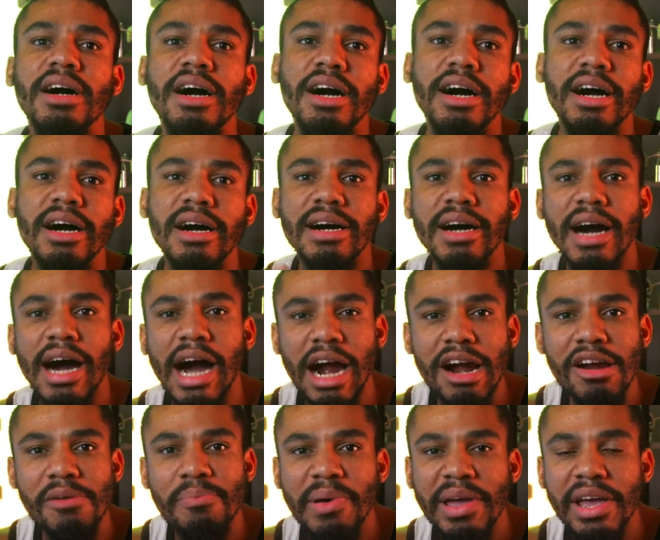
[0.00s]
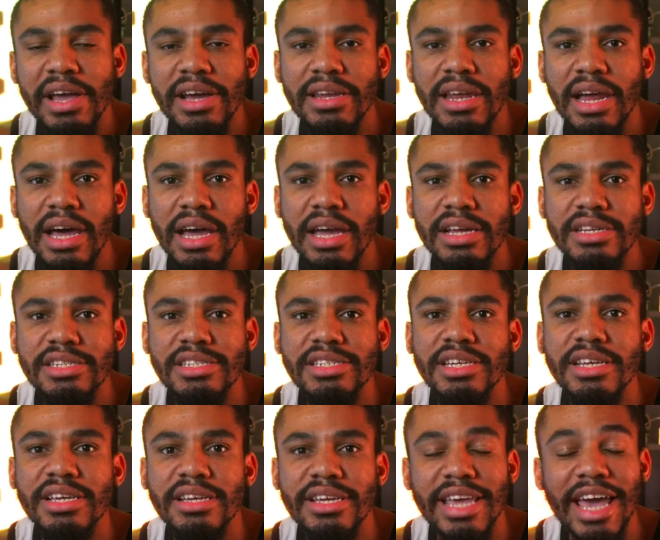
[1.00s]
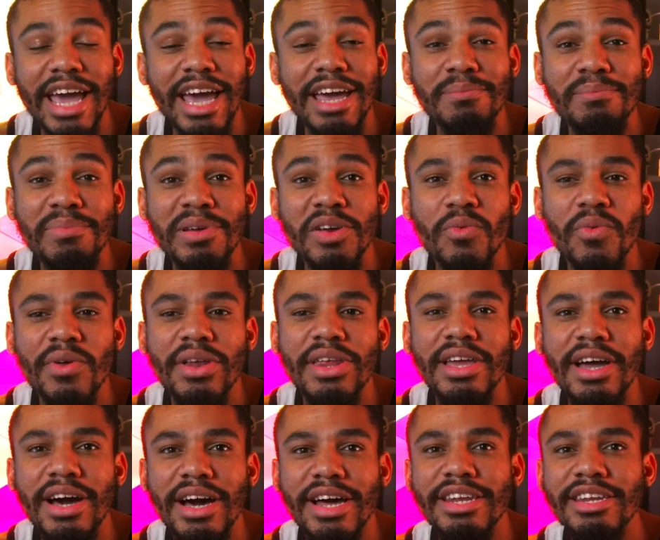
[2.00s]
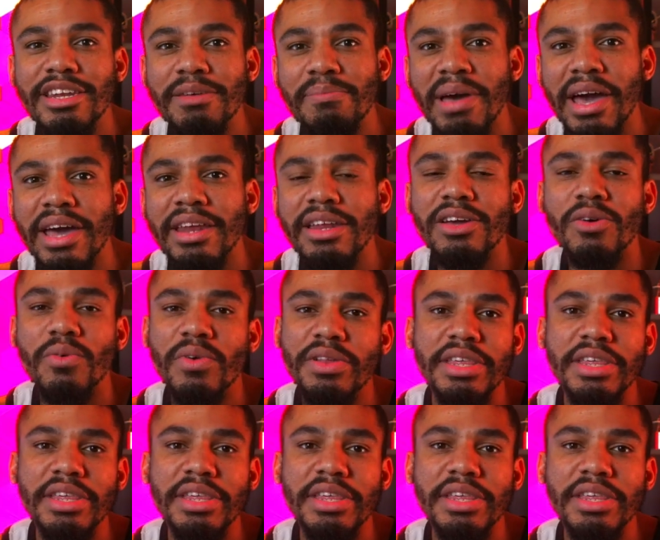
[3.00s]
higher paying clients can be really undemanding.